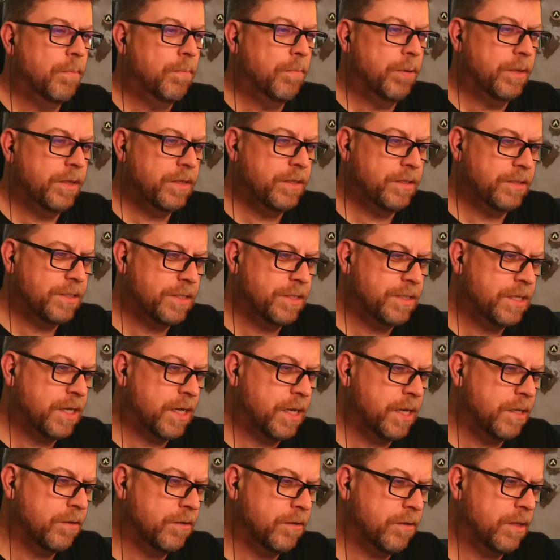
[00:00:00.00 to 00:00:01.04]
But this
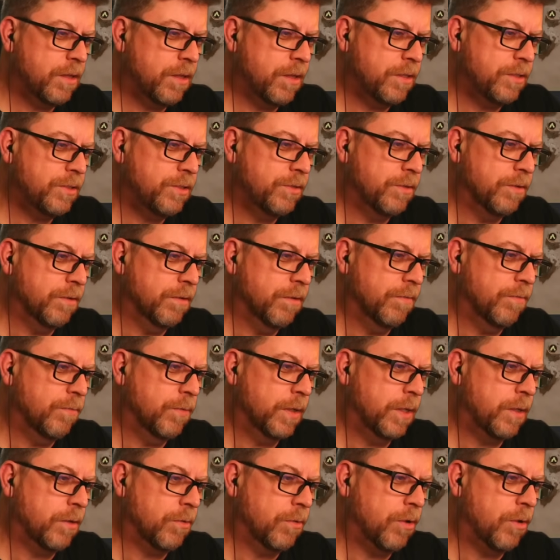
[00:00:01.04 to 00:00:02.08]
entire cluster of
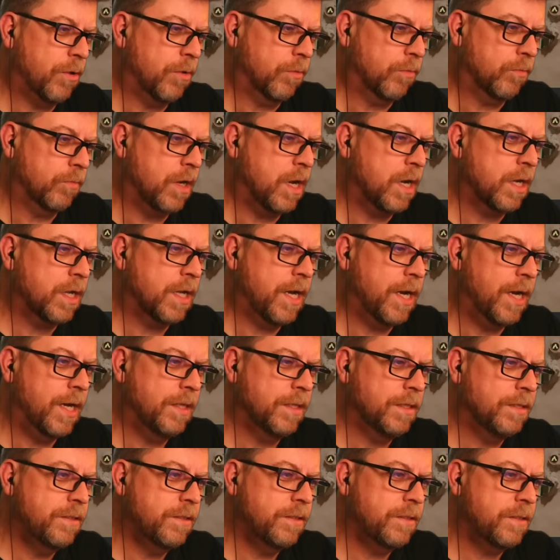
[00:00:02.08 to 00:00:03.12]
what I'll call rock
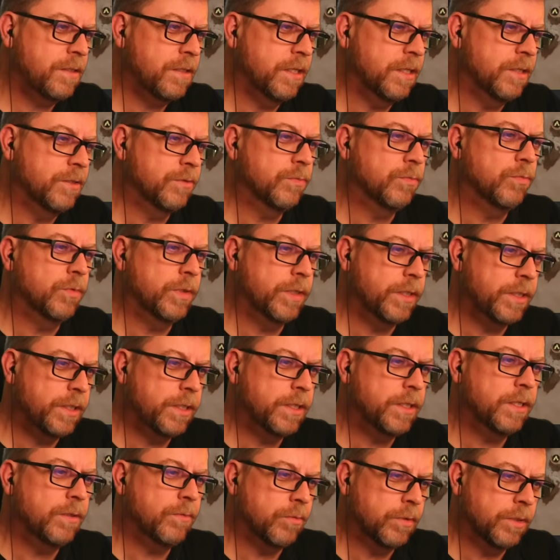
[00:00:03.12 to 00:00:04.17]
islands is
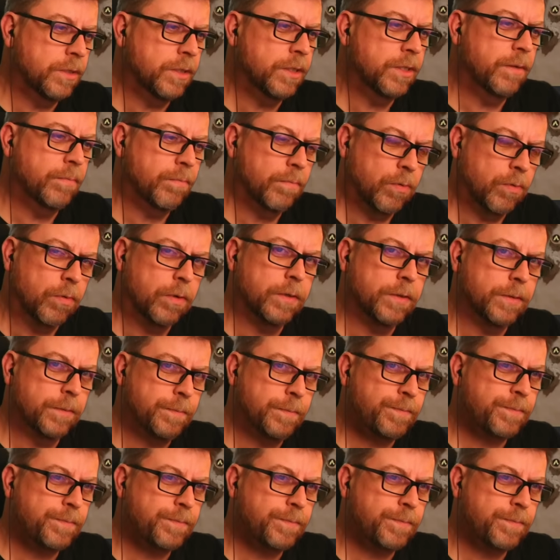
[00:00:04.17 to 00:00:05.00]
really, really important